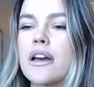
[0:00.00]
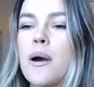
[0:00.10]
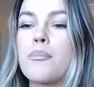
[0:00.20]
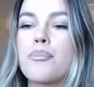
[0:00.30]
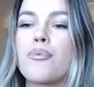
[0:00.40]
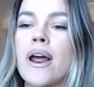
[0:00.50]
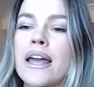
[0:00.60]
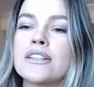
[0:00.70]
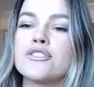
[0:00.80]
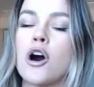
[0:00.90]
a
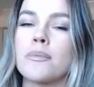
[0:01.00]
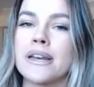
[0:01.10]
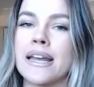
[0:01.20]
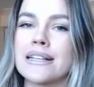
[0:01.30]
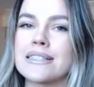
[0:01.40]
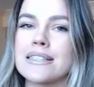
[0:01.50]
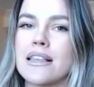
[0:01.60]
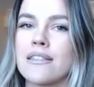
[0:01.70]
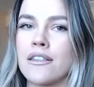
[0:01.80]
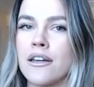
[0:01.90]
brand dominates
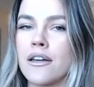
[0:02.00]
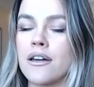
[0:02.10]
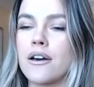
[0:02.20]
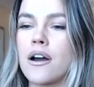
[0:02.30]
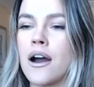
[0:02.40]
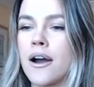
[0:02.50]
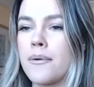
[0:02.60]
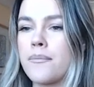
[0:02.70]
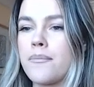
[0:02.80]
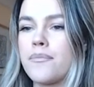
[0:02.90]
the
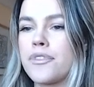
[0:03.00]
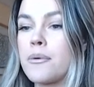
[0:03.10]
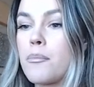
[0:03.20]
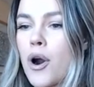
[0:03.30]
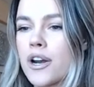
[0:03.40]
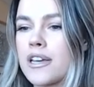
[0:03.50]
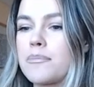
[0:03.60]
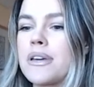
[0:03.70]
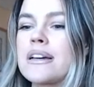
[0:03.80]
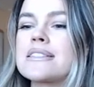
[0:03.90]
market,
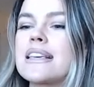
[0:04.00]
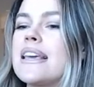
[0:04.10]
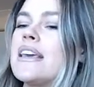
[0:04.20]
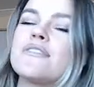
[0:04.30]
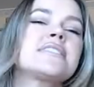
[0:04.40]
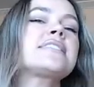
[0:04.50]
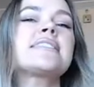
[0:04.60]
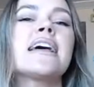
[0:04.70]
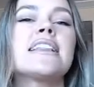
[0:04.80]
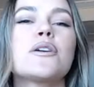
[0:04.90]
because if it's
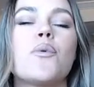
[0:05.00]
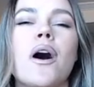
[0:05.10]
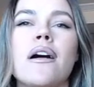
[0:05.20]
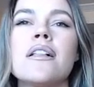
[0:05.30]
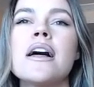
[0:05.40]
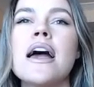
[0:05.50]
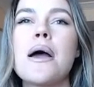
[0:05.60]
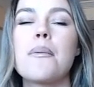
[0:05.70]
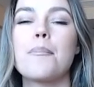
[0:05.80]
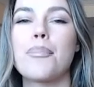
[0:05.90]
selling well,
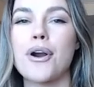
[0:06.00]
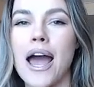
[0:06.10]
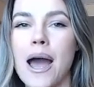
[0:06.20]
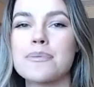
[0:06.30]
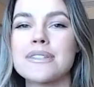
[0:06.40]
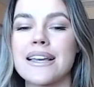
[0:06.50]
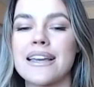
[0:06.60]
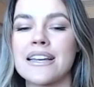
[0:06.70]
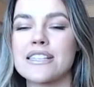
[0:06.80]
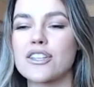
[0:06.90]
perhaps
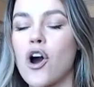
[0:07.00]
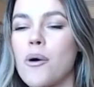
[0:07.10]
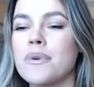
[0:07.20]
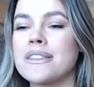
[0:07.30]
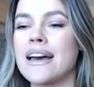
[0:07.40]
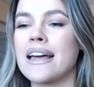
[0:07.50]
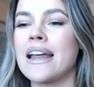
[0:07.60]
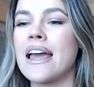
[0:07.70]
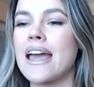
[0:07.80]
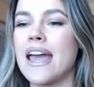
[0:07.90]
it is common
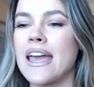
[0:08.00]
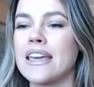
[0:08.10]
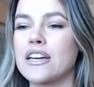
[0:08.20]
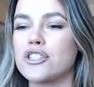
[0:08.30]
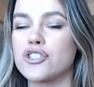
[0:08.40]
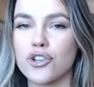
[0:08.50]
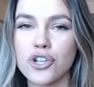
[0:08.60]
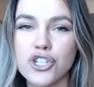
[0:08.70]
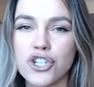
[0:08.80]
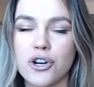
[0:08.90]
that a
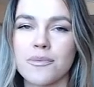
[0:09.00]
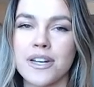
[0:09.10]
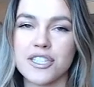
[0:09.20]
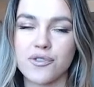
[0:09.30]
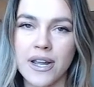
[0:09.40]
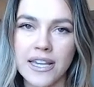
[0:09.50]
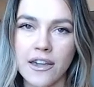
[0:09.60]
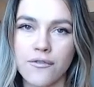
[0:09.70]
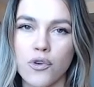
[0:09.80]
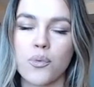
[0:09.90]
search term that it's
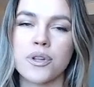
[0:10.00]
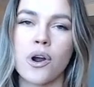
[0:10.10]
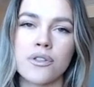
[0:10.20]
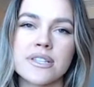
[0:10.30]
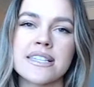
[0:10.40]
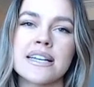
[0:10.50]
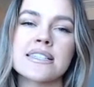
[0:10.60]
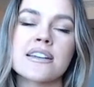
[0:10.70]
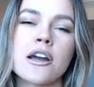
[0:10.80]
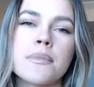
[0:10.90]
ranking for, where all the
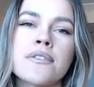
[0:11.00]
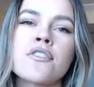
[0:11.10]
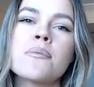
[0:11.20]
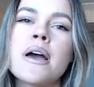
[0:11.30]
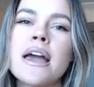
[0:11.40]
sales are coming from,